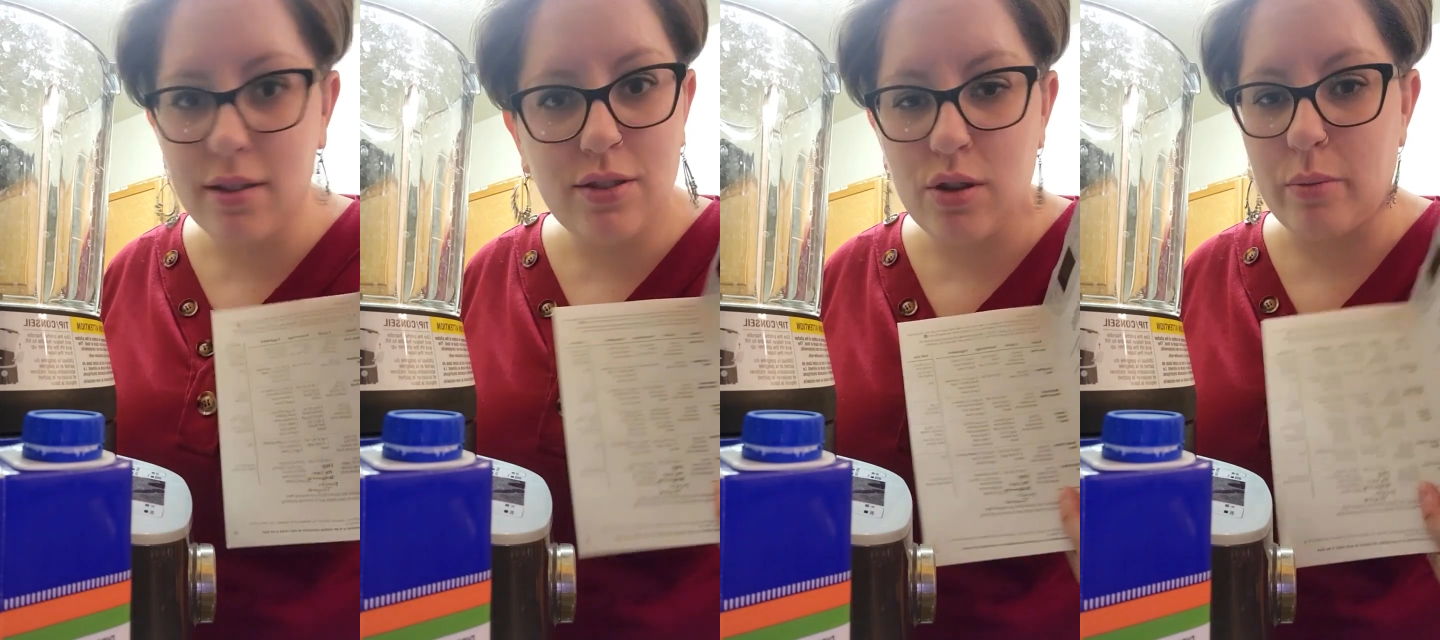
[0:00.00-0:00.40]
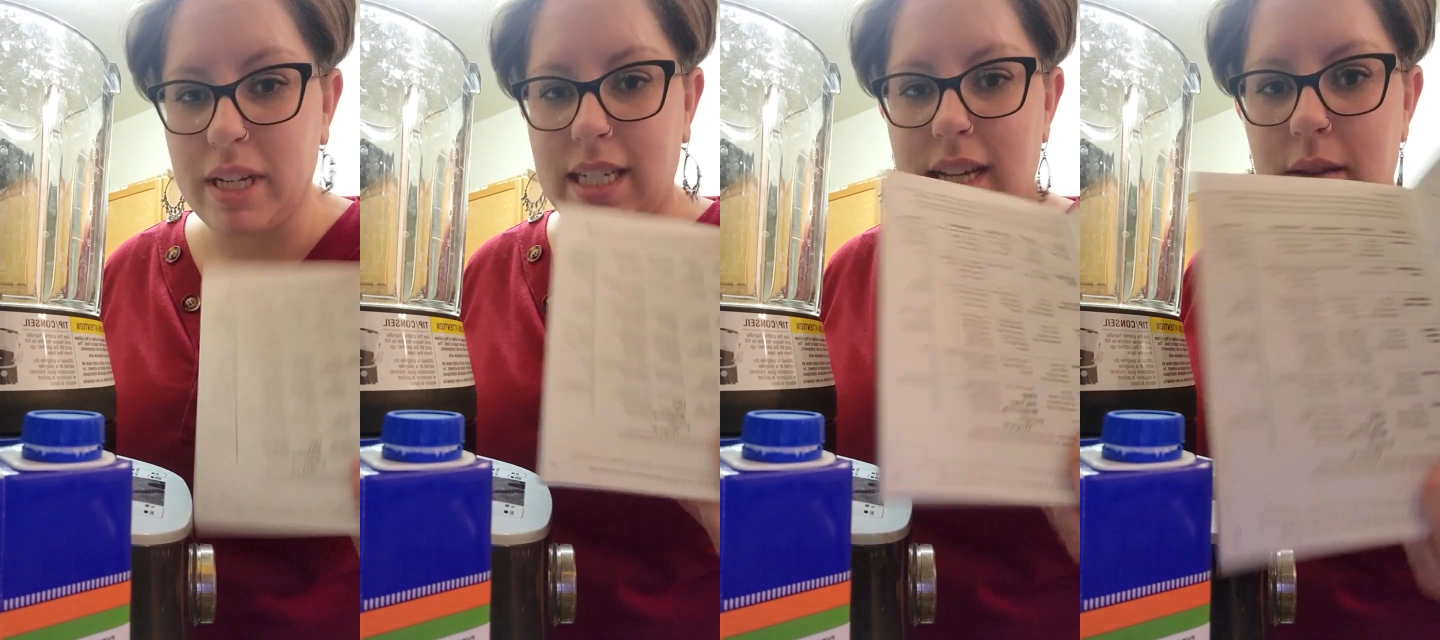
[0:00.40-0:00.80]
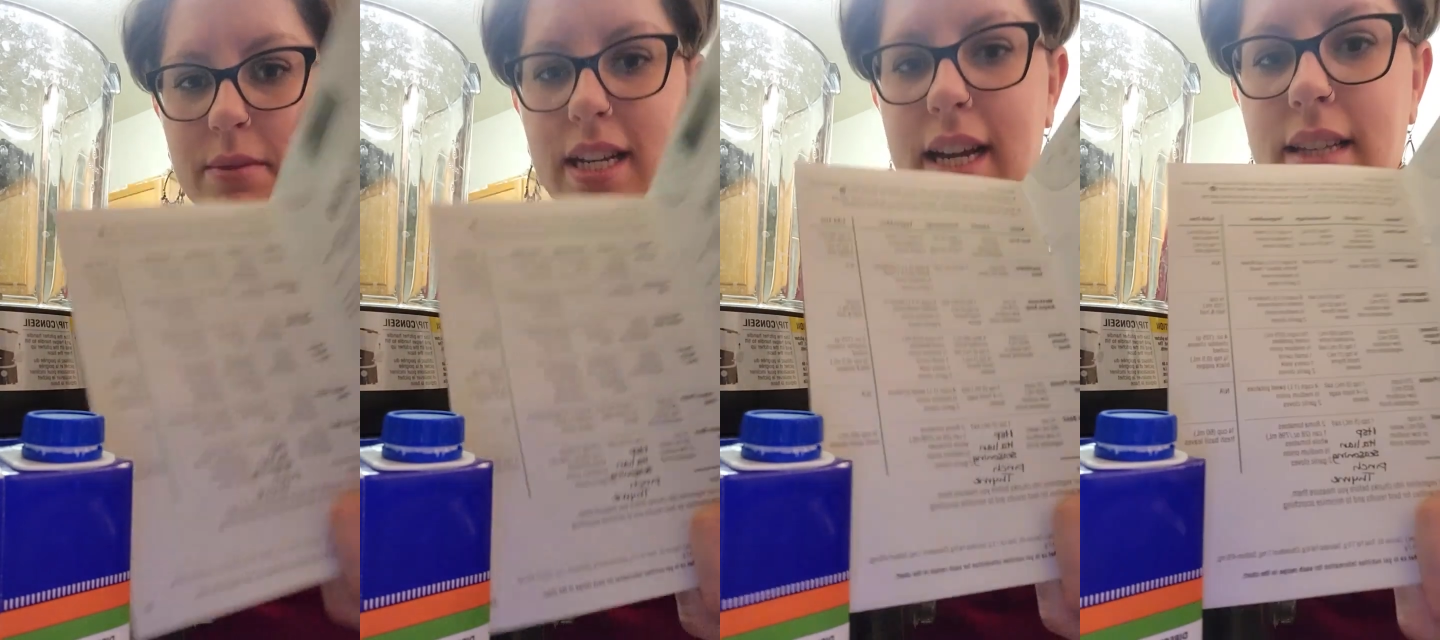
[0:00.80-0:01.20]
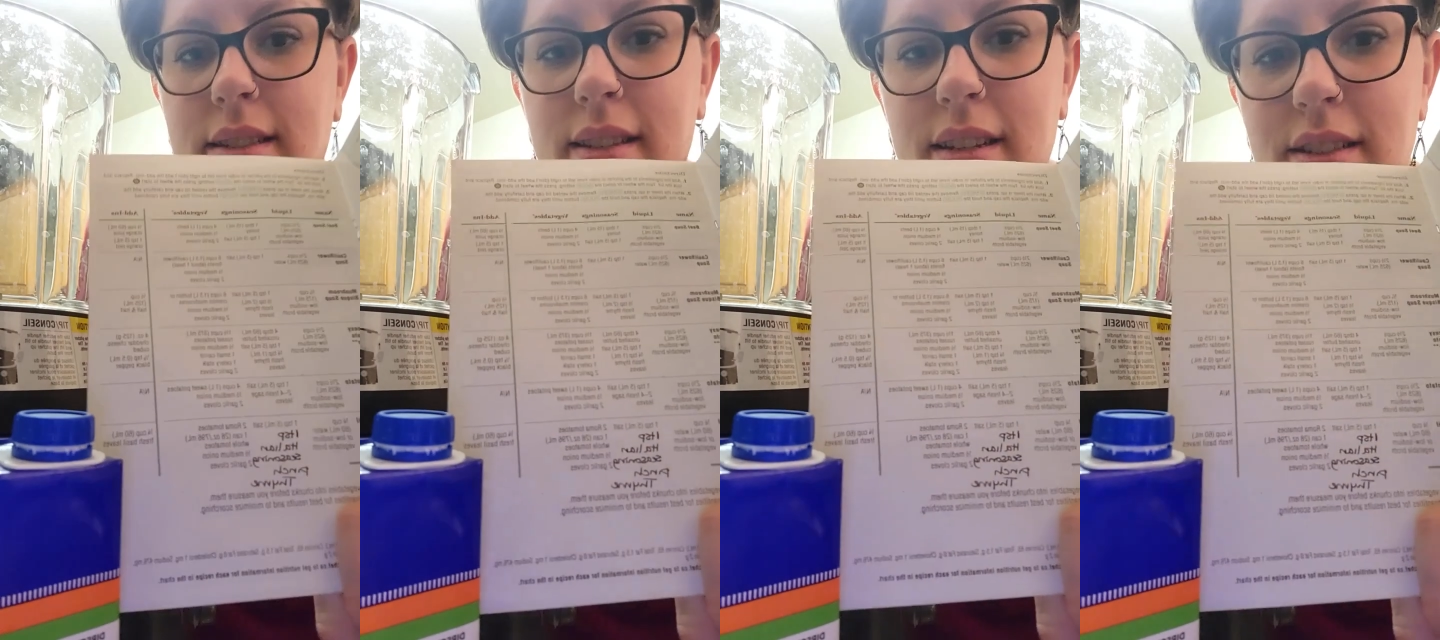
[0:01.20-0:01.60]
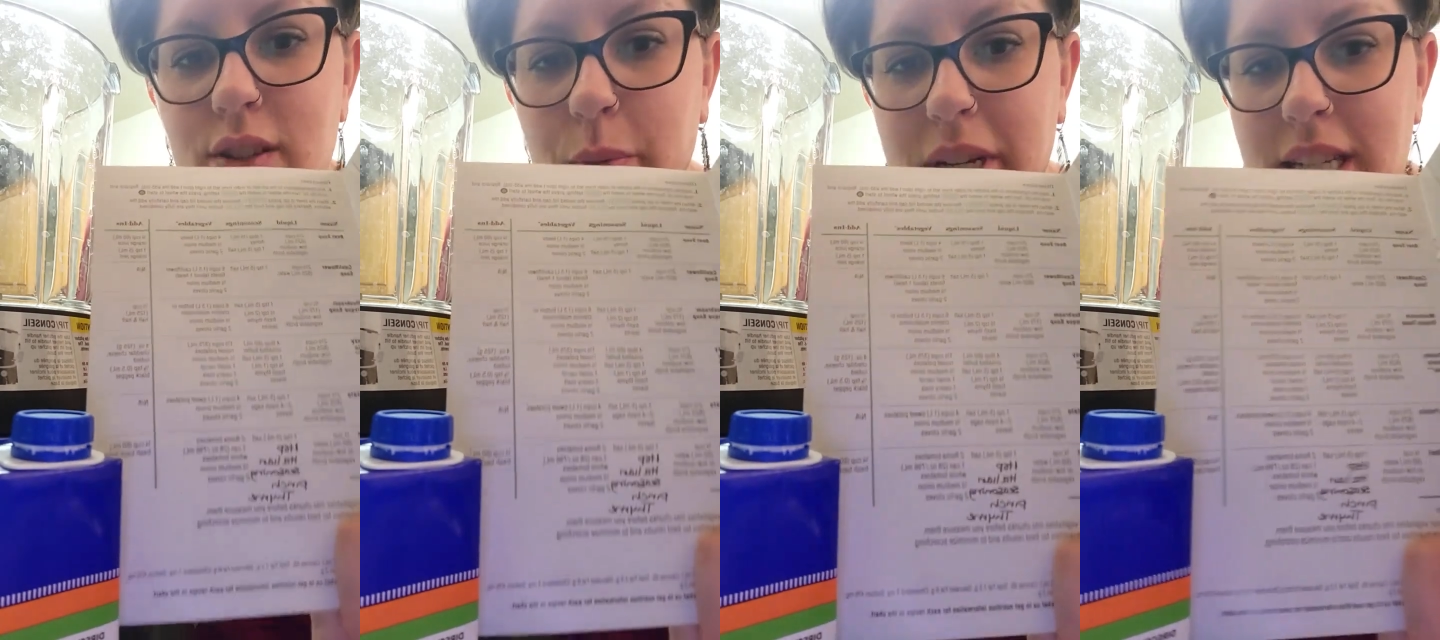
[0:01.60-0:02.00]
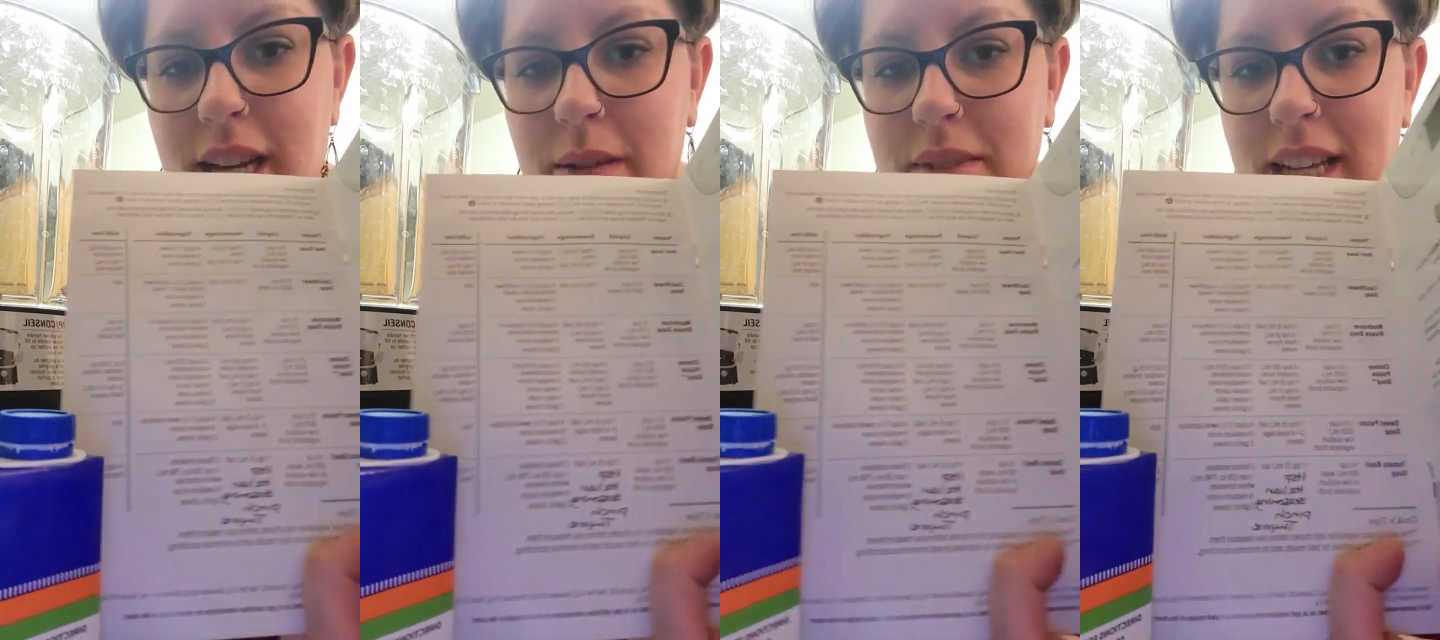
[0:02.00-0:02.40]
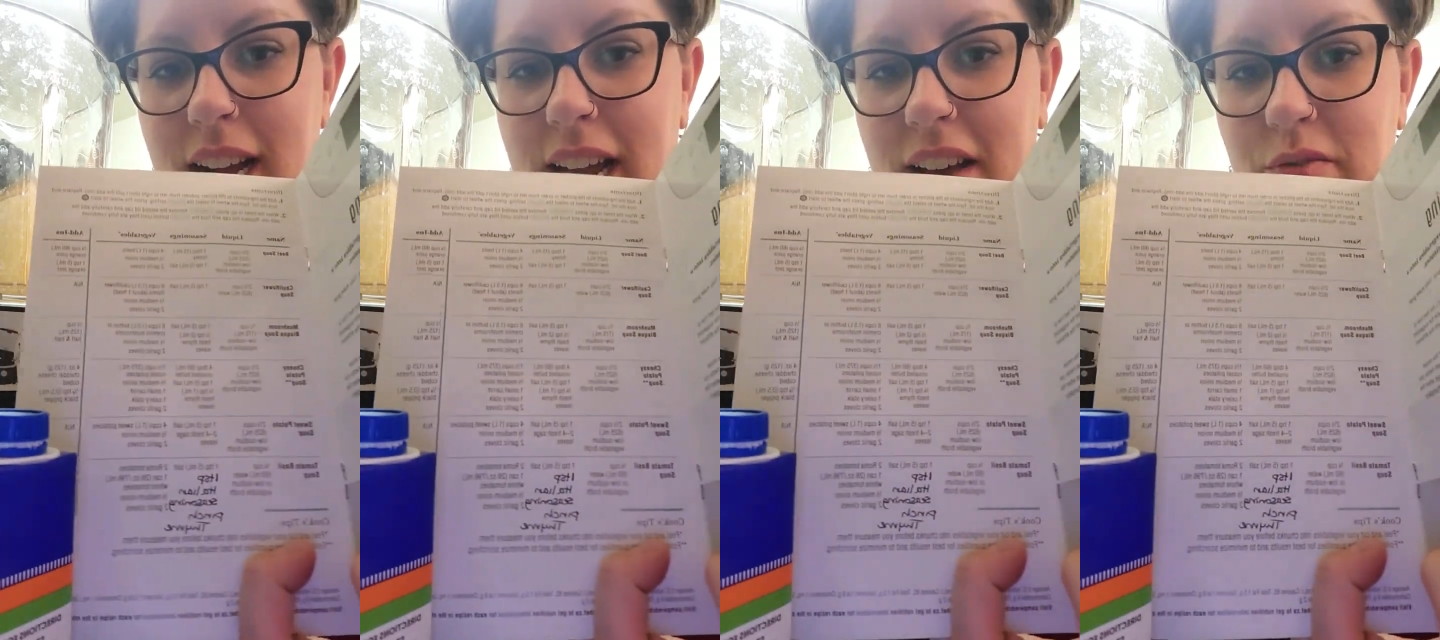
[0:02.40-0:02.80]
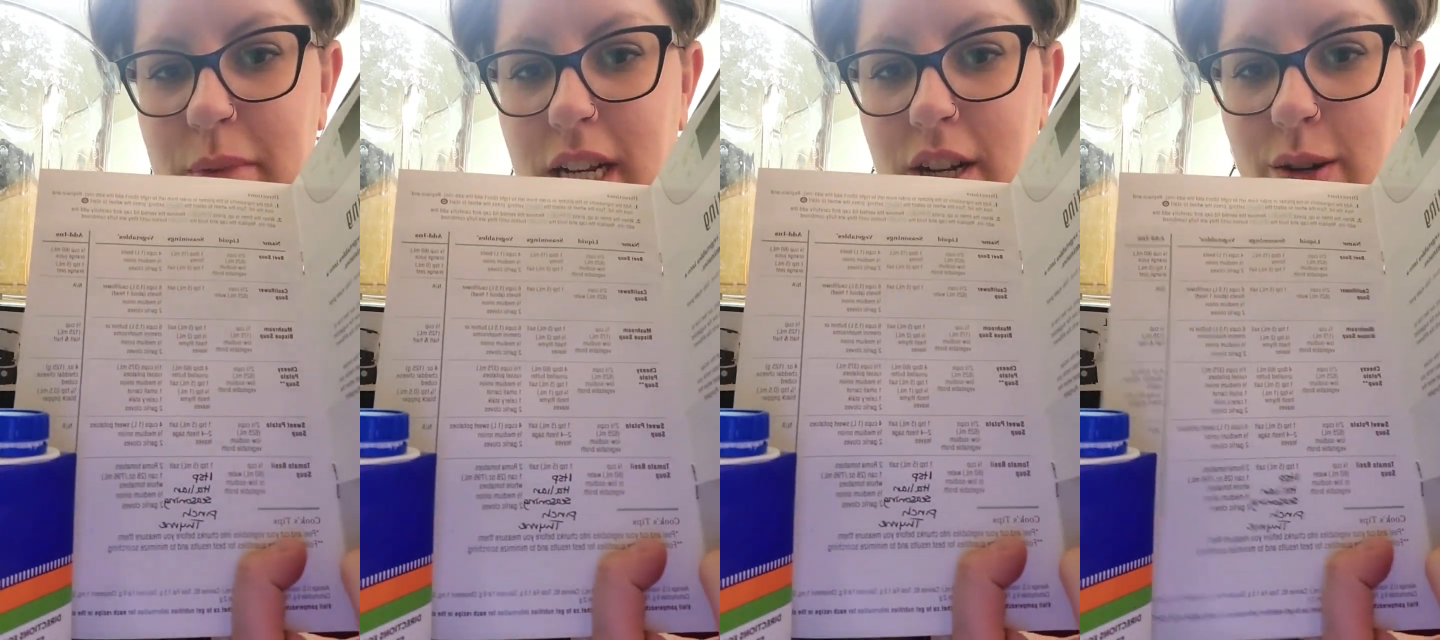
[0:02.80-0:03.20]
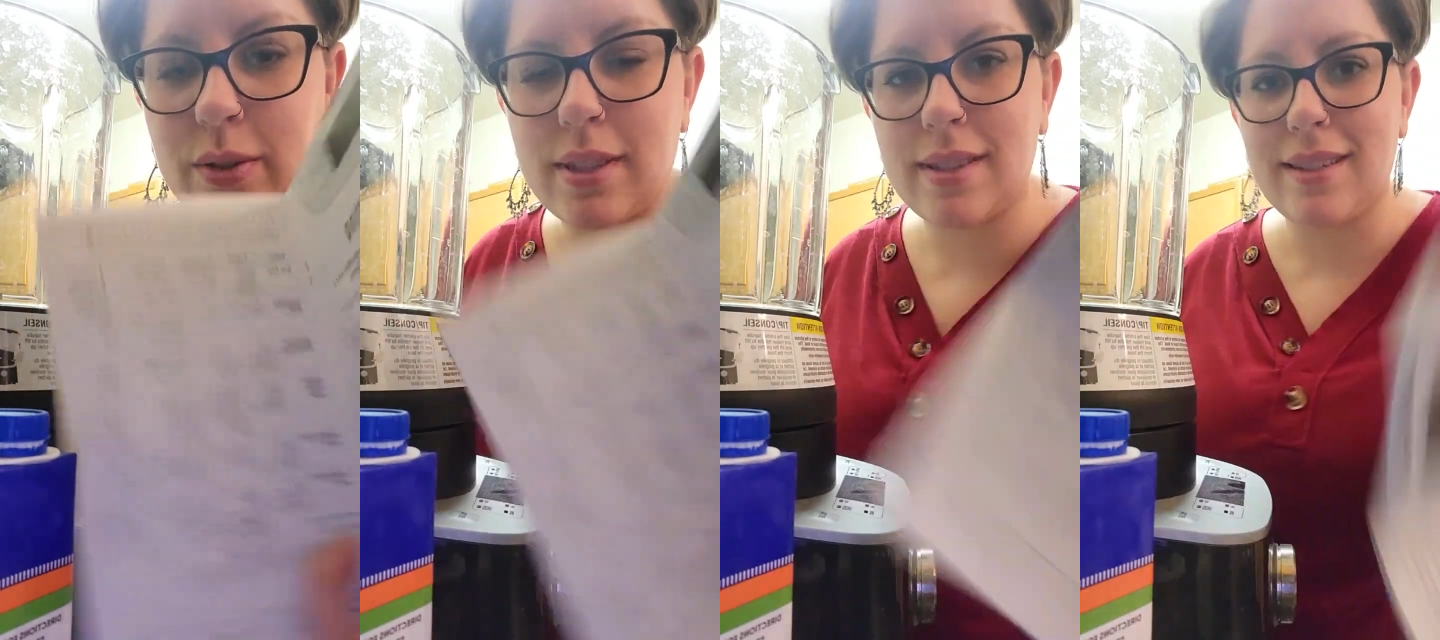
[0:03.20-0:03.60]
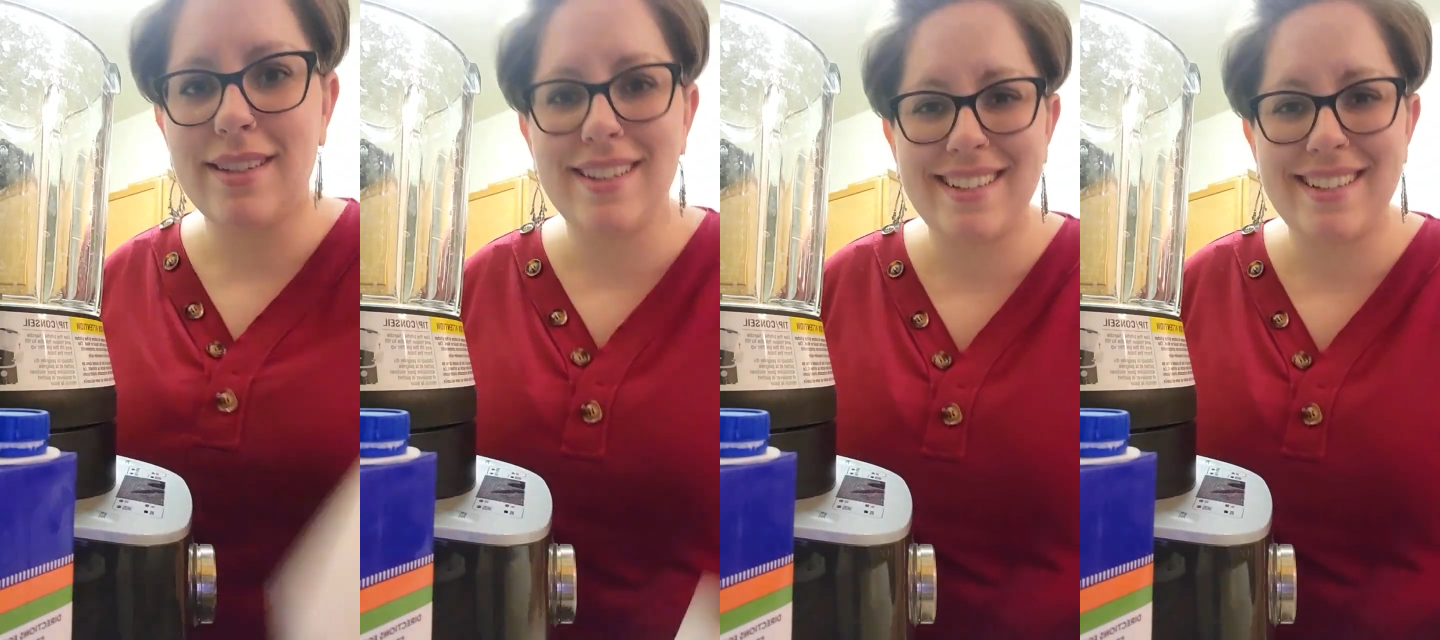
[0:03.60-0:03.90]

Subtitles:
so many times, guys. So many times that I have made notes.